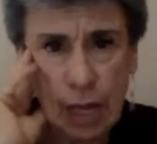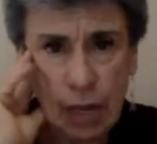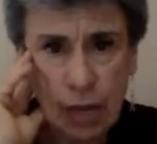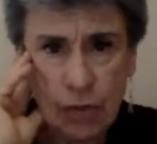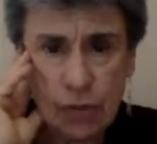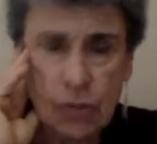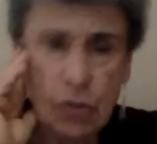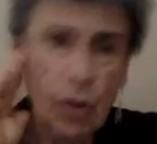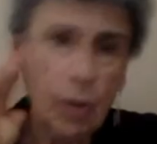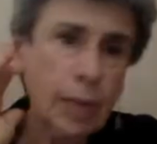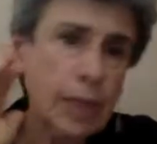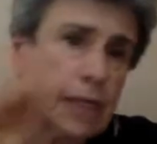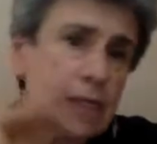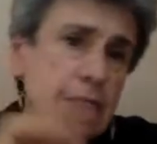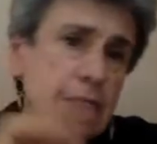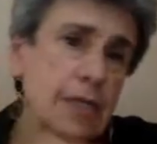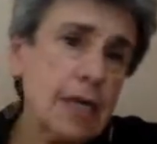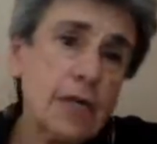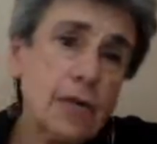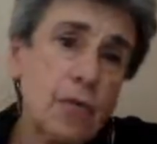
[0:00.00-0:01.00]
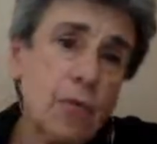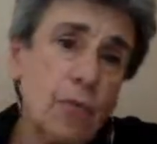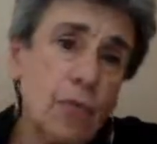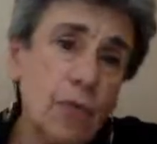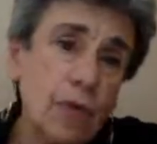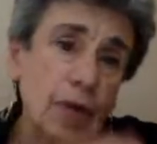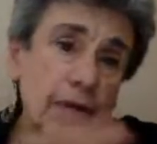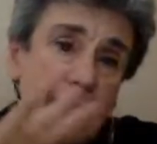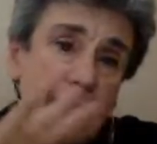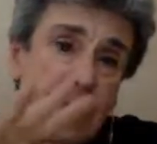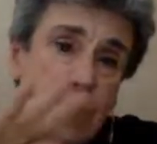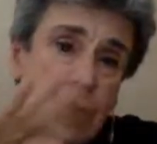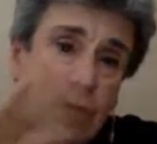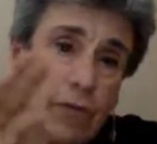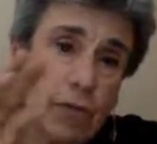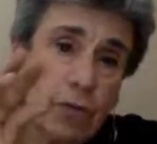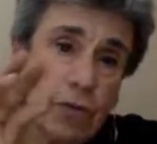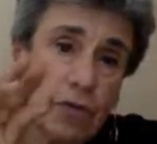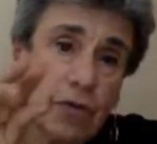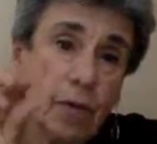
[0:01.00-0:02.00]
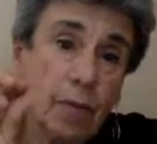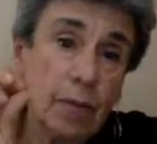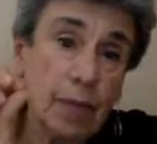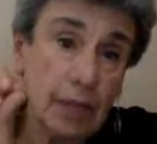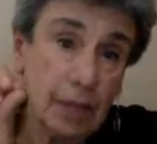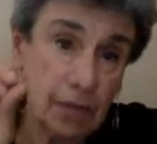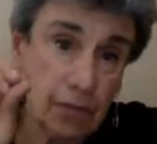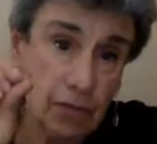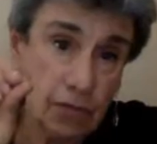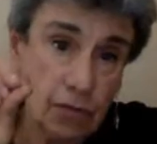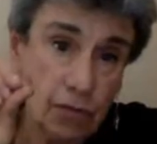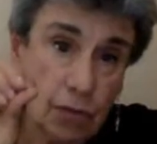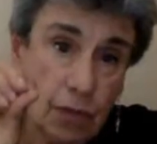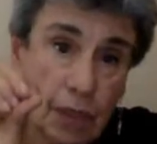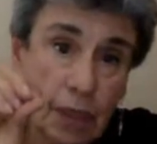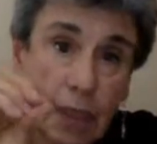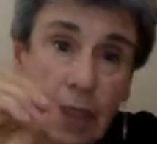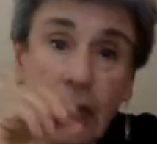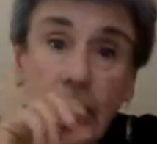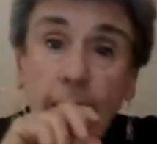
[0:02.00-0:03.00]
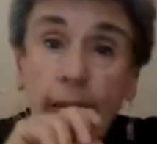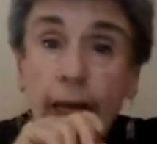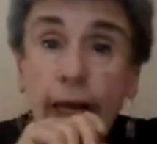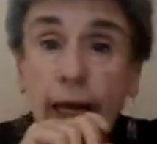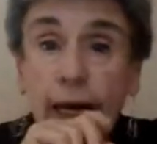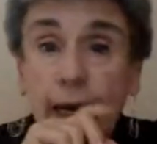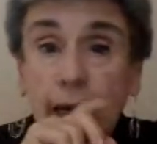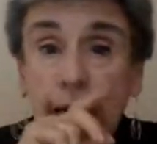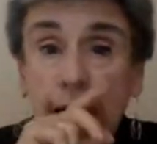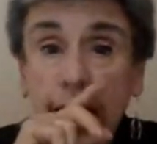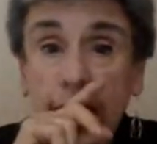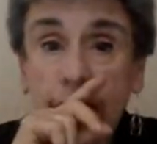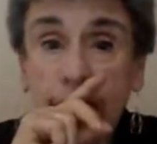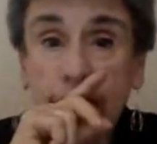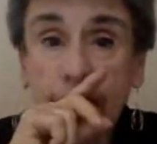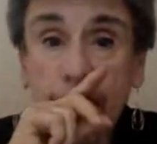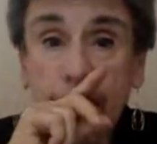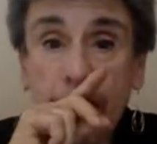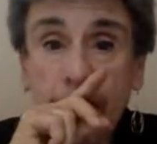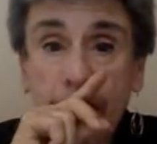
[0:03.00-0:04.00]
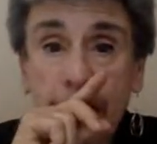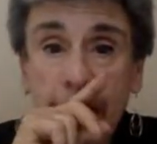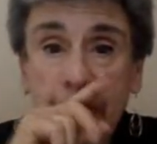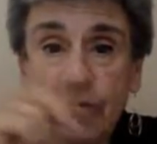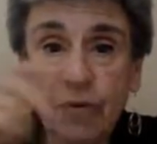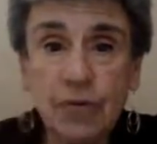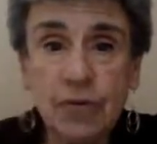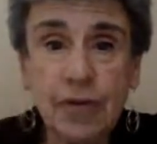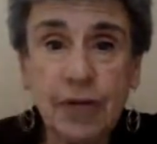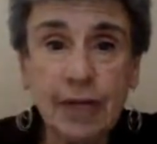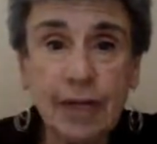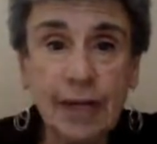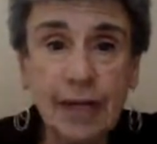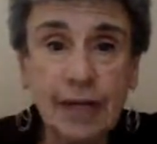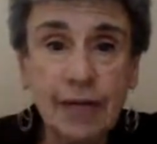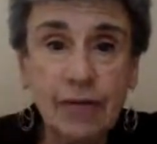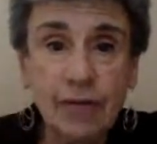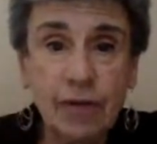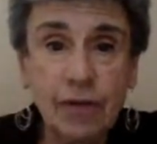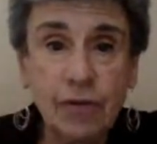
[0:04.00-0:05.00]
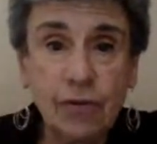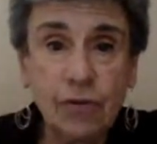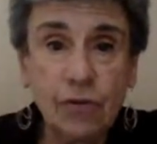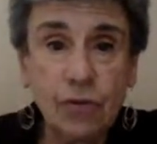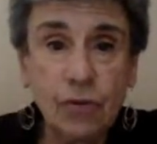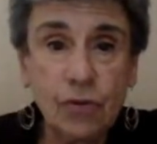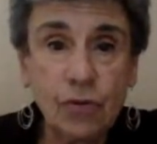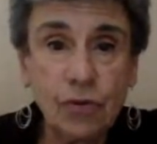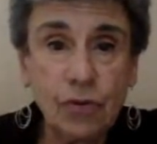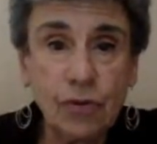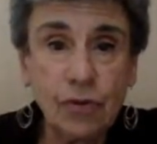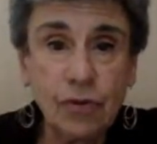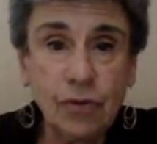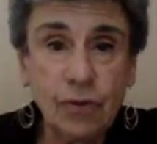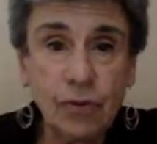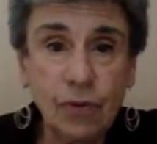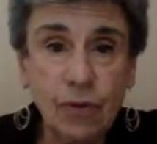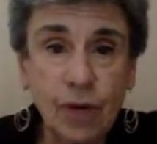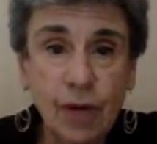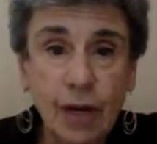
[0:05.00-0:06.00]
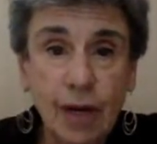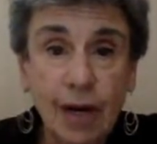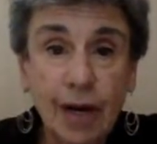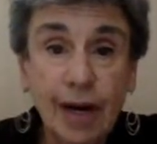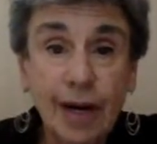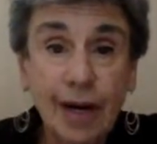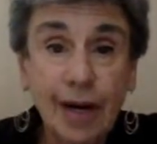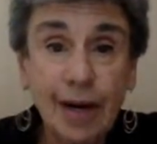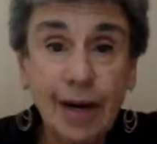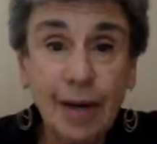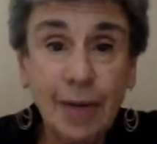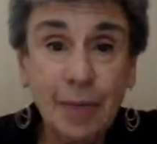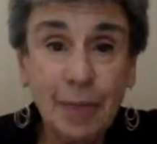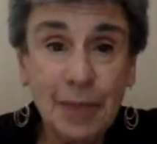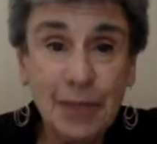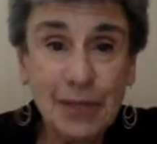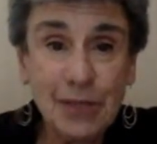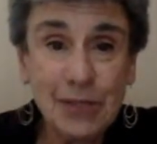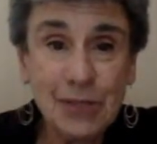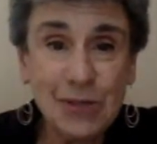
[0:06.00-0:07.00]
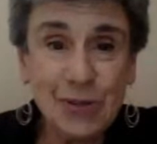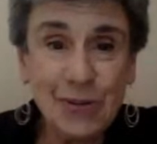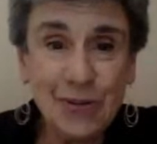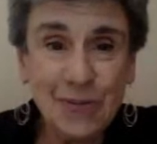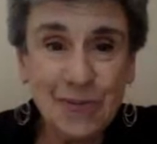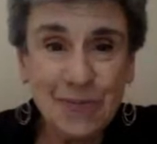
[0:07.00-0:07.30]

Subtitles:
So I'm going to take you briefly through some history, but first I'd like to introduce you to a picture